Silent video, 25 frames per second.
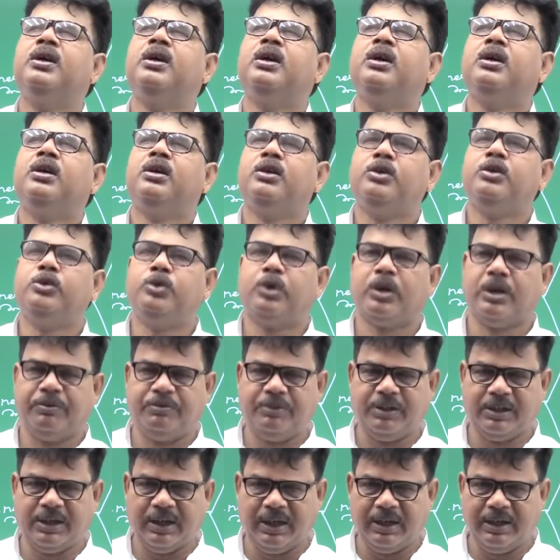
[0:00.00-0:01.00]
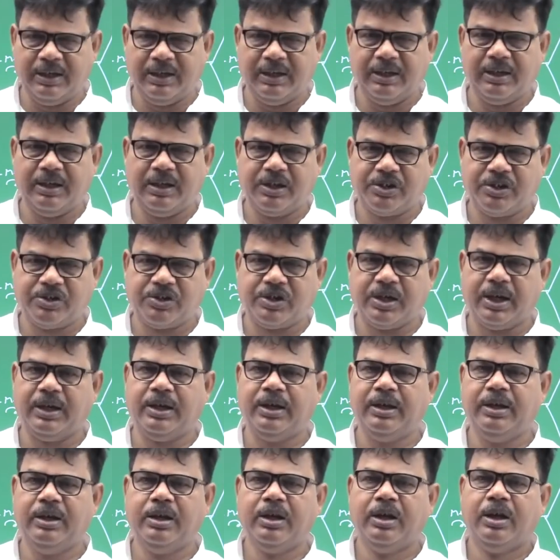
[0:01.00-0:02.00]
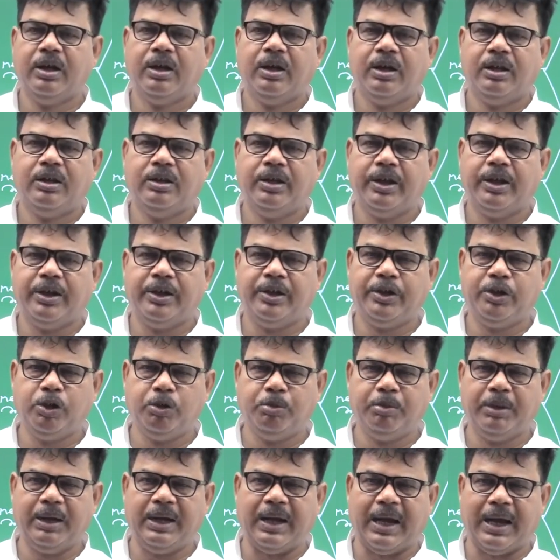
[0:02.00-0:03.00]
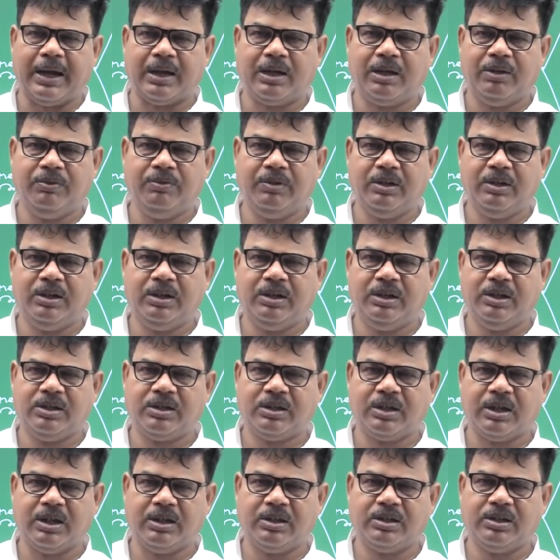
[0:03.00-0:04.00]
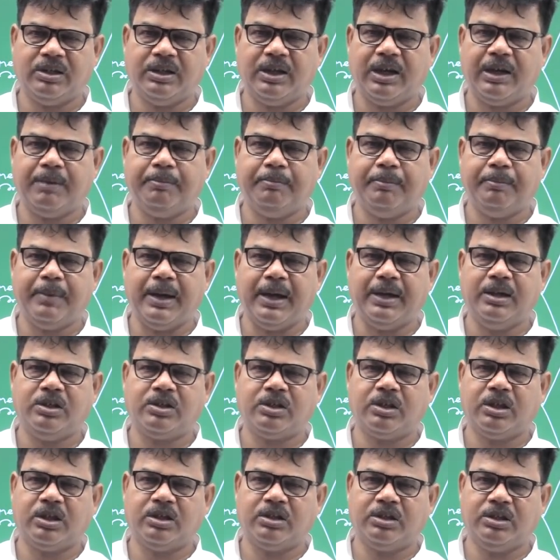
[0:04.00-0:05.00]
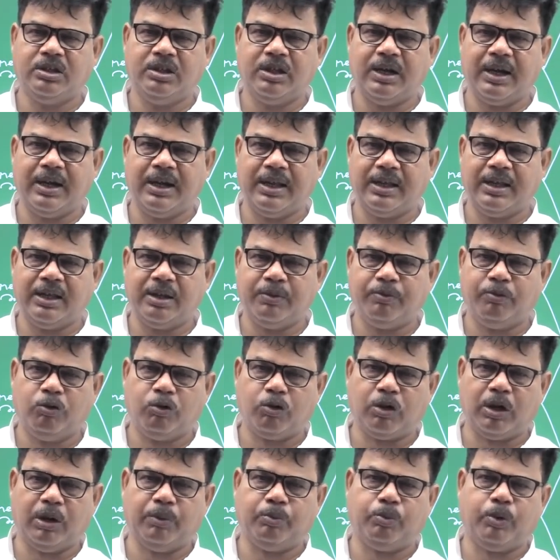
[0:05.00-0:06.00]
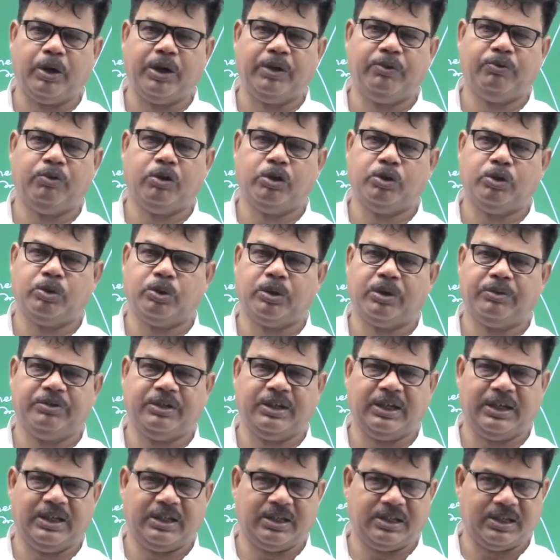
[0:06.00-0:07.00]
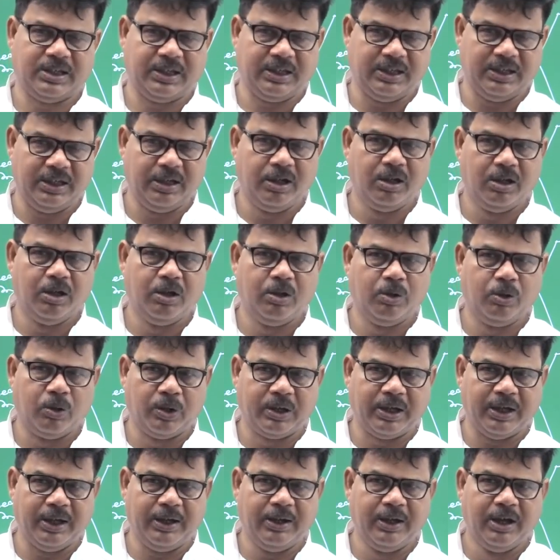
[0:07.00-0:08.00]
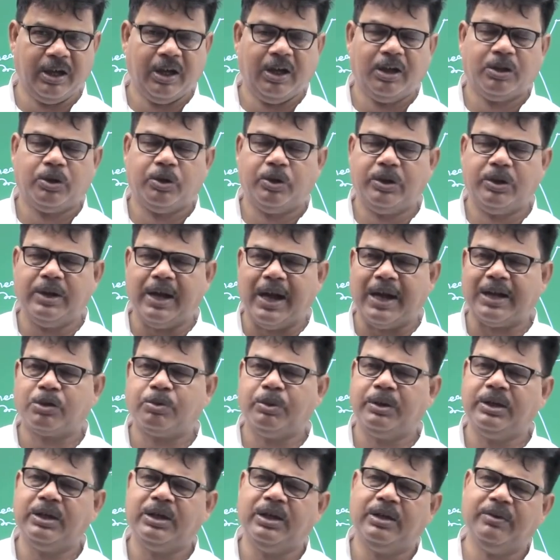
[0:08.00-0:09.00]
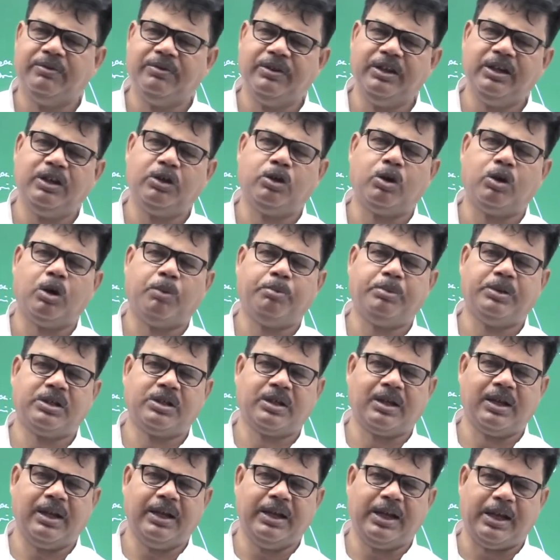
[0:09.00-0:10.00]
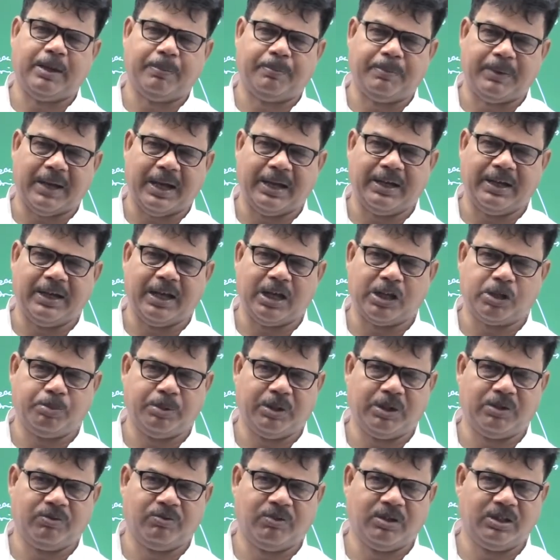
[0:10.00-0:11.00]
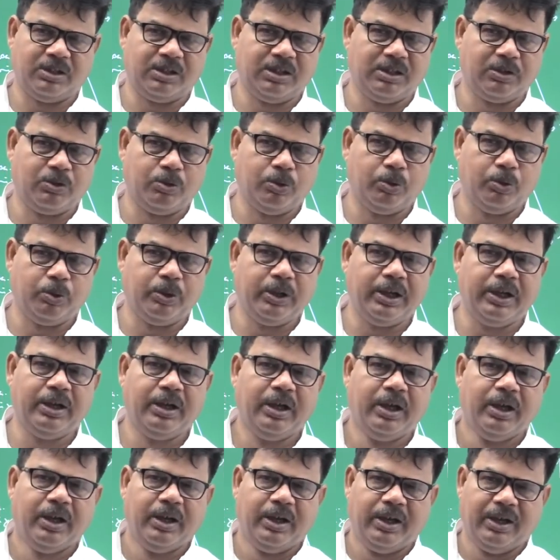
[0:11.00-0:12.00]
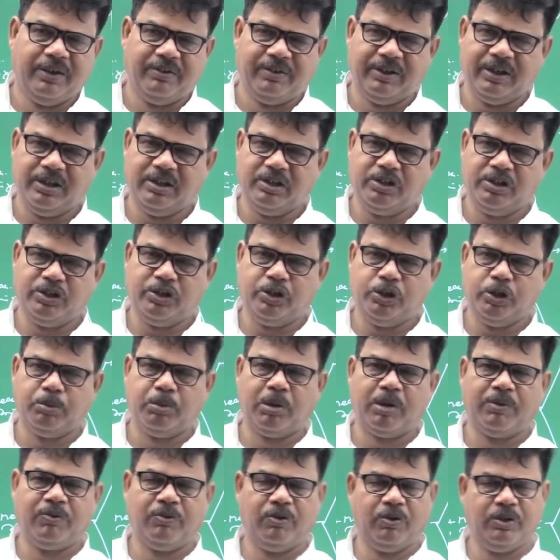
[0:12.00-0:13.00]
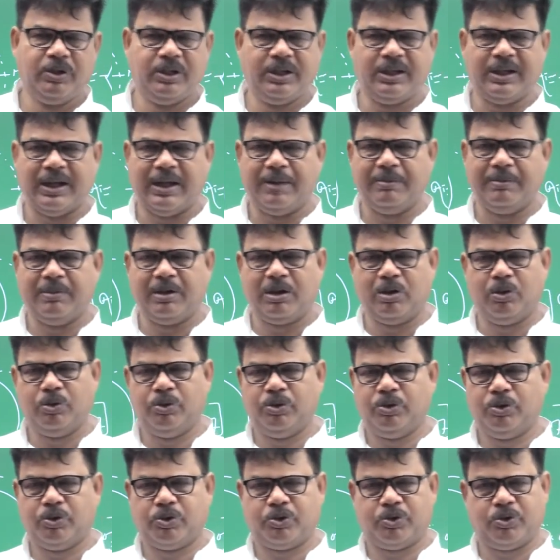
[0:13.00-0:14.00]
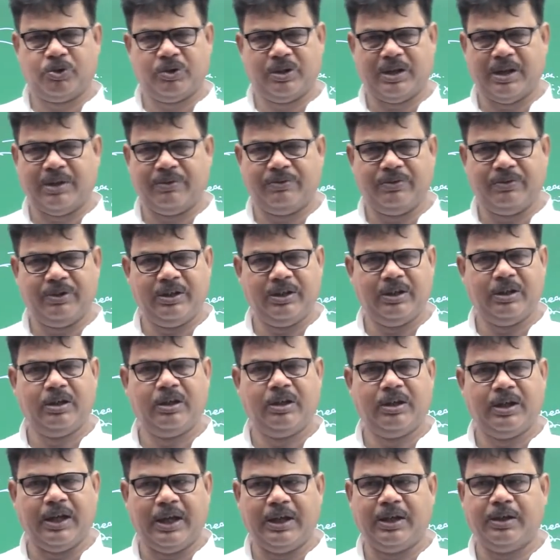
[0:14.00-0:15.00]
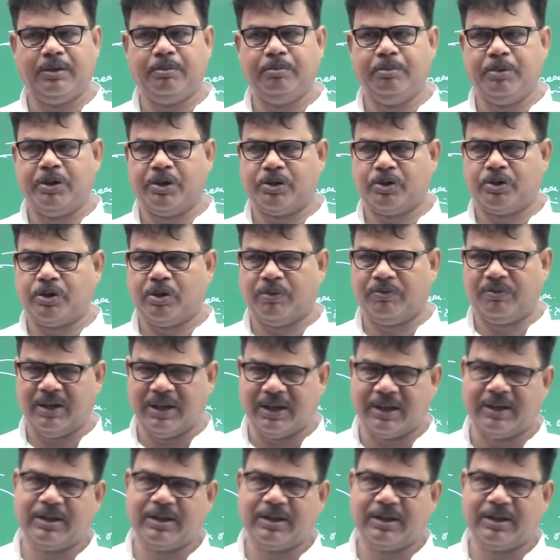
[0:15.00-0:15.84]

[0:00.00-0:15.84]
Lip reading: in geographical study, the human activity is considered, man is considered as a focal point for geographical study. Okay, so that's why in every topic applied aspect was included, even in geomorphology, climatology, oceanography. Right? Best of luck.